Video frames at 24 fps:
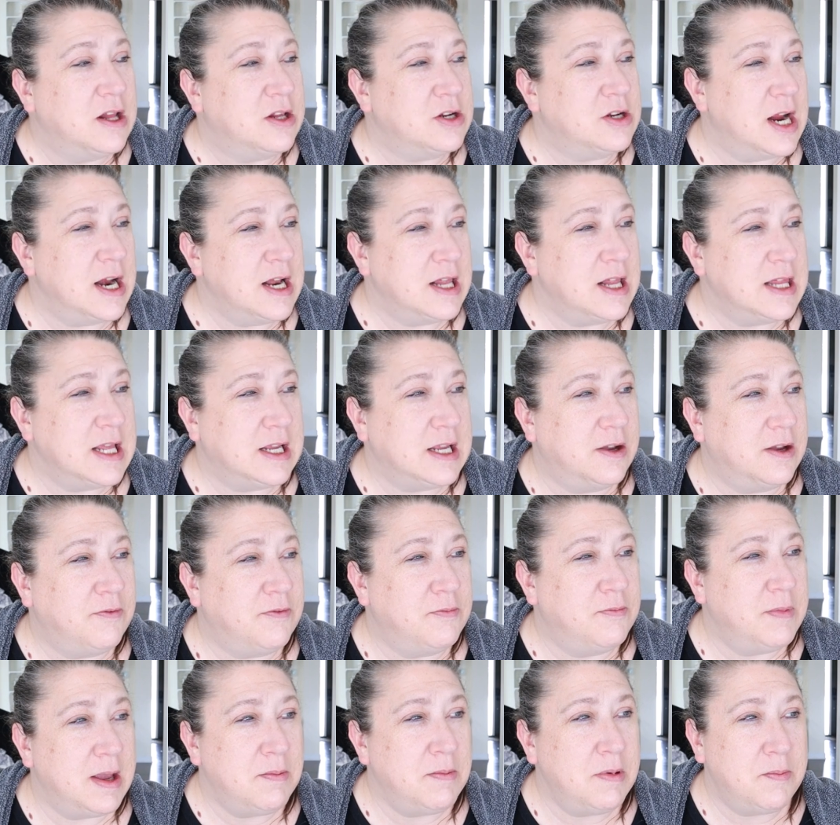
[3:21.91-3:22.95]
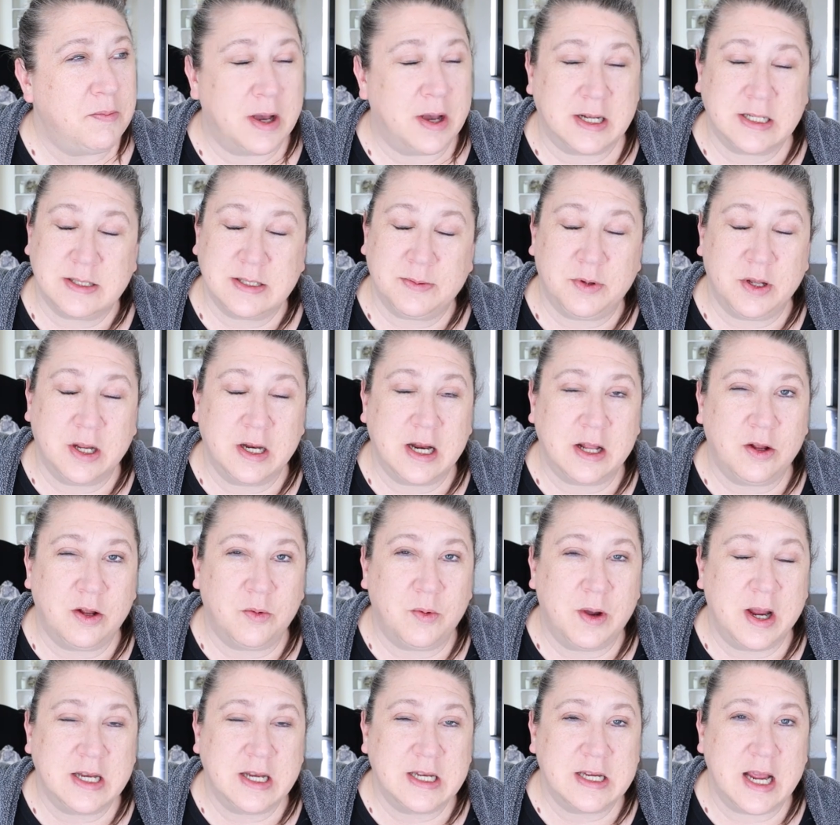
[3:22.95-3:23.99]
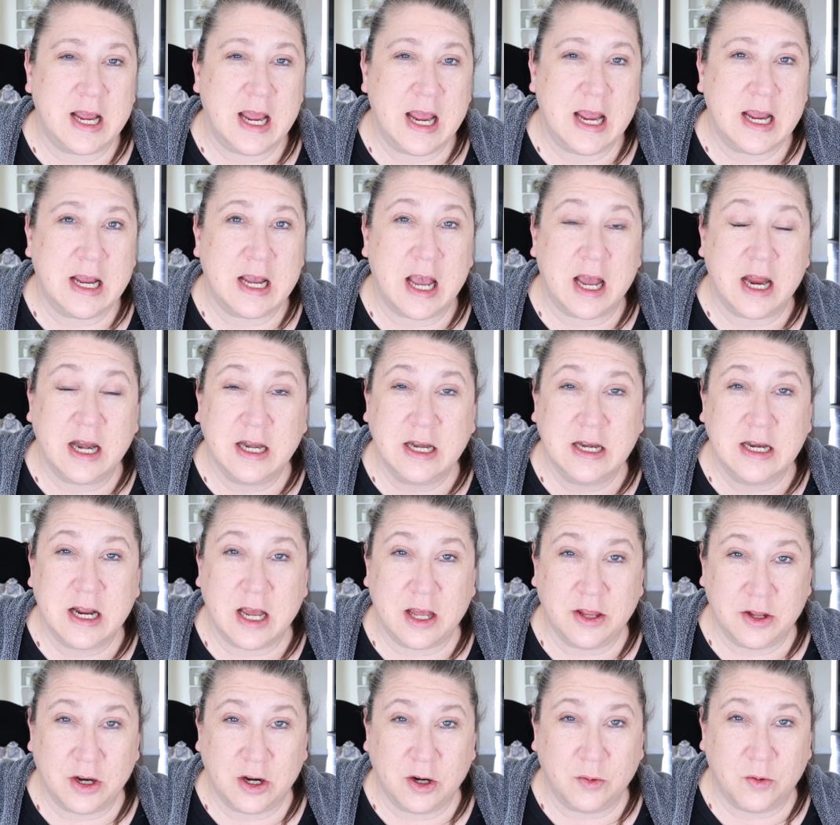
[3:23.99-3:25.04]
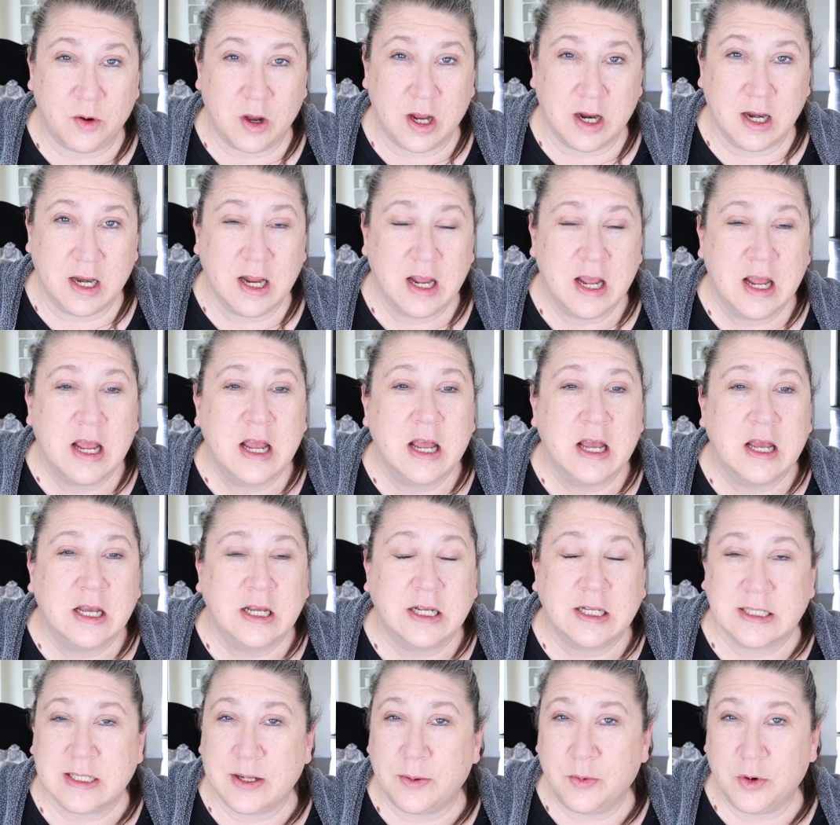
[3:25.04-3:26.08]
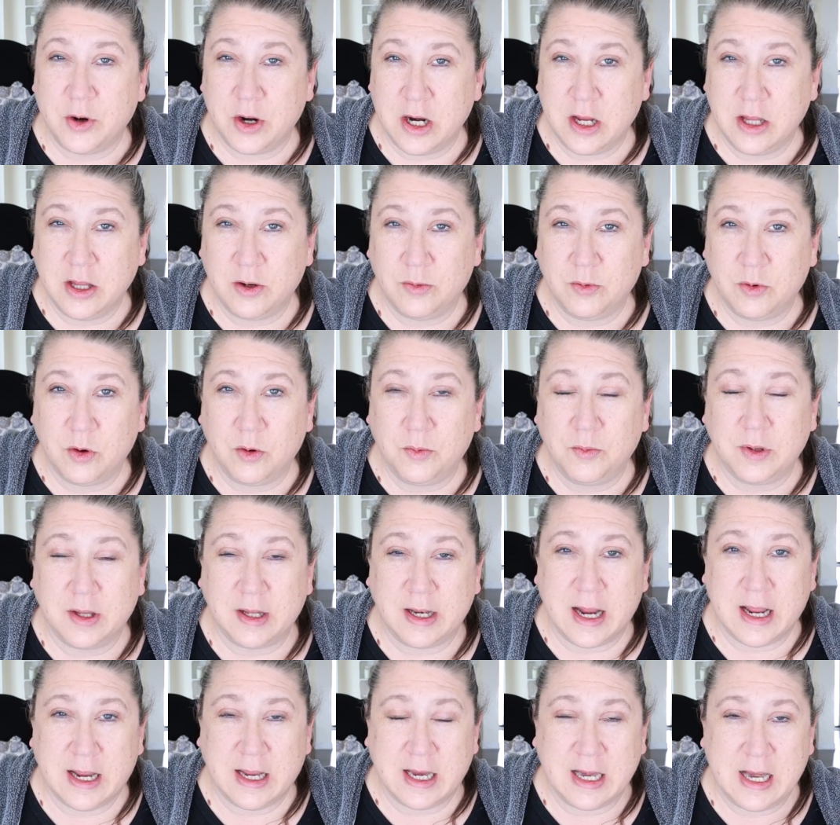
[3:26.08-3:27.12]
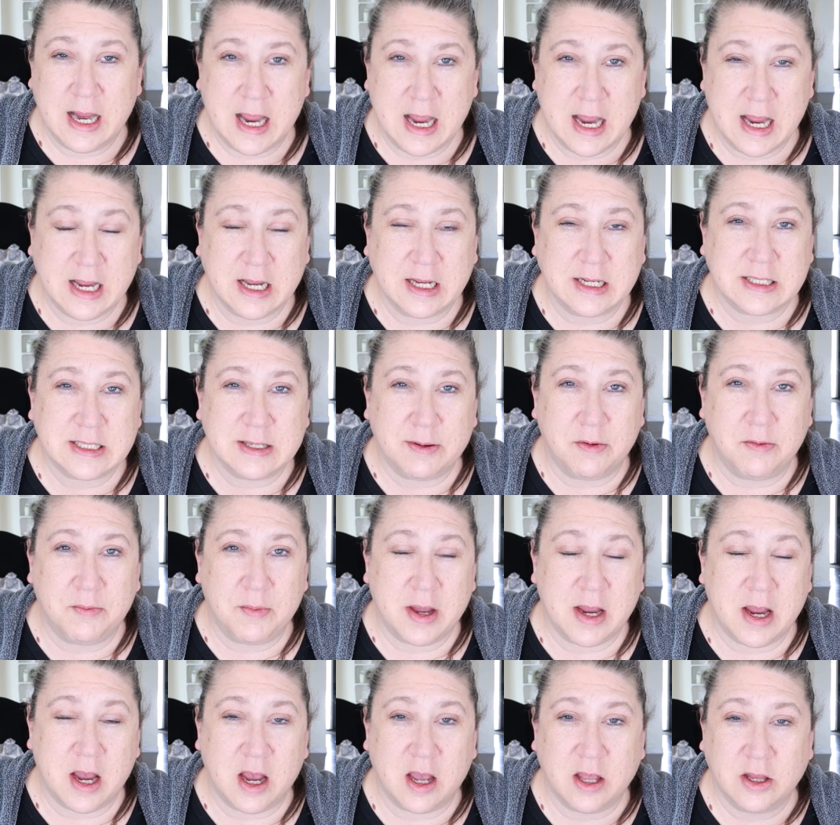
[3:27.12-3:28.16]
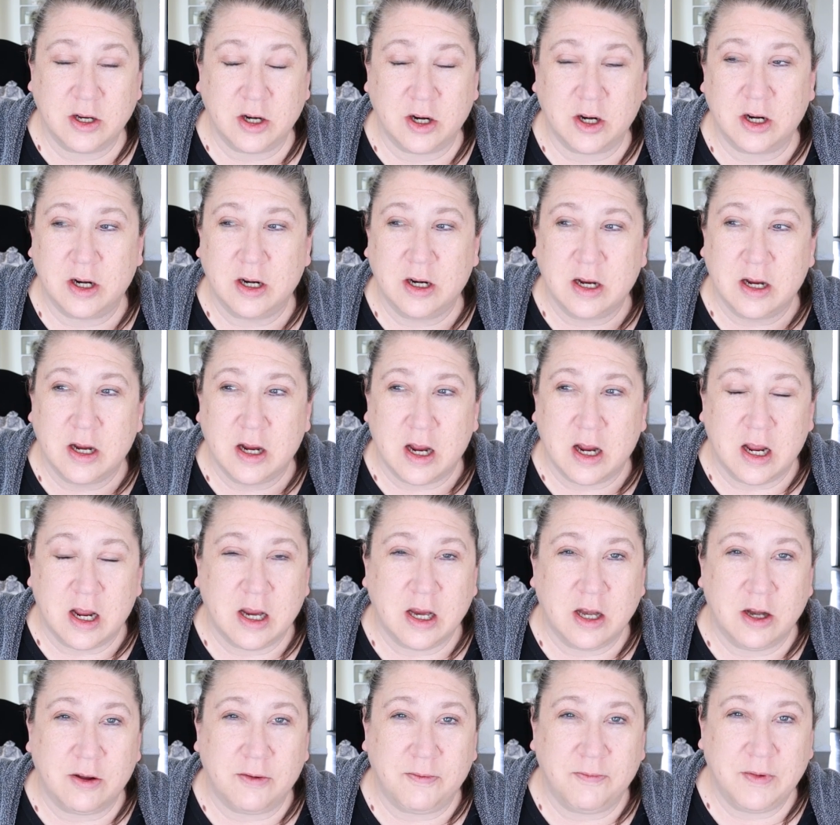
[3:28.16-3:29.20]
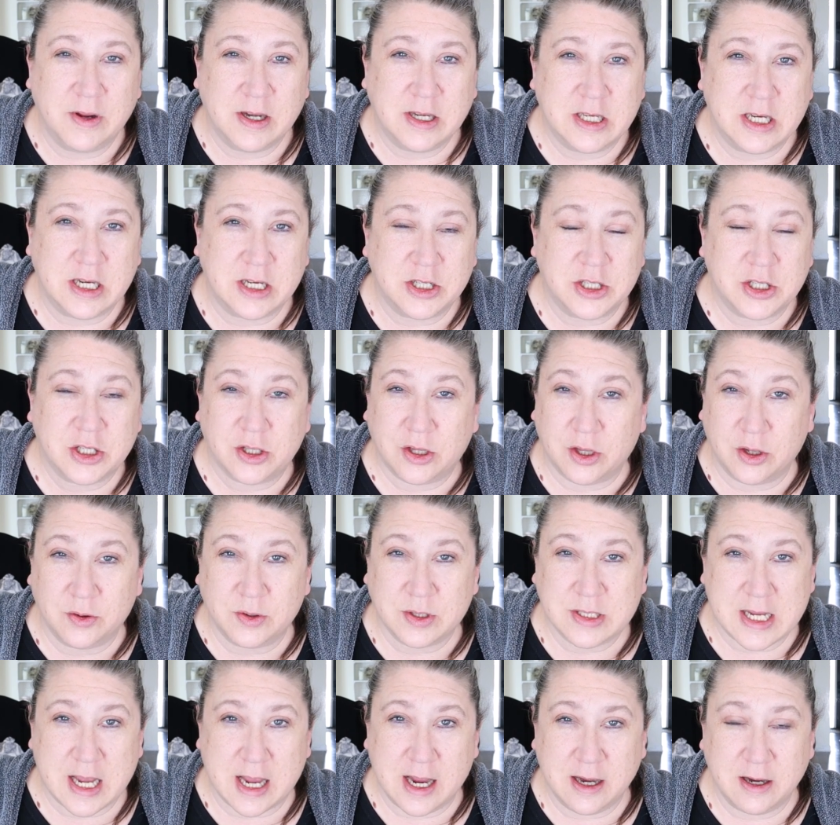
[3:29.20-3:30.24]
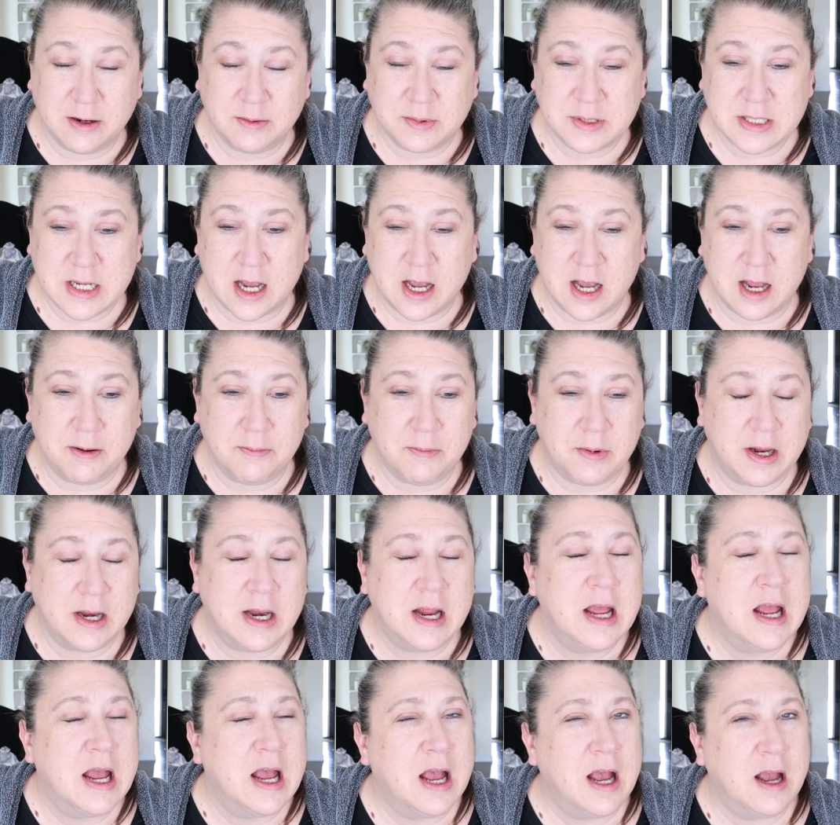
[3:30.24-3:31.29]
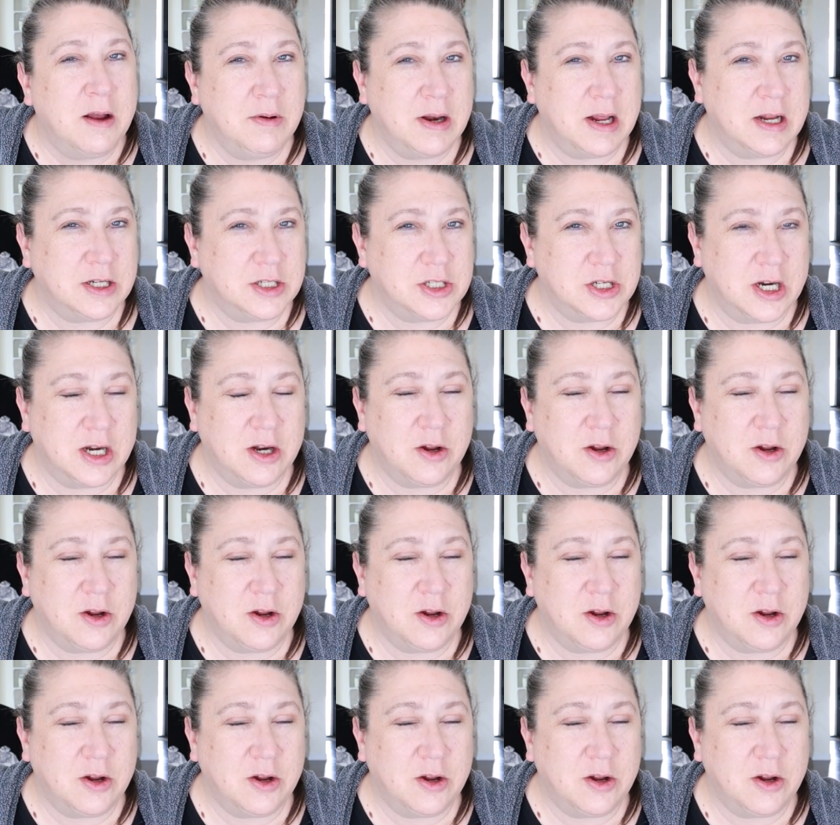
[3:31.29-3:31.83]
Trying to think of maybe possibly another way to hang another one somewhere in the room that I can hang some of my other, you know, vintage clothes items on, but I'm not sure.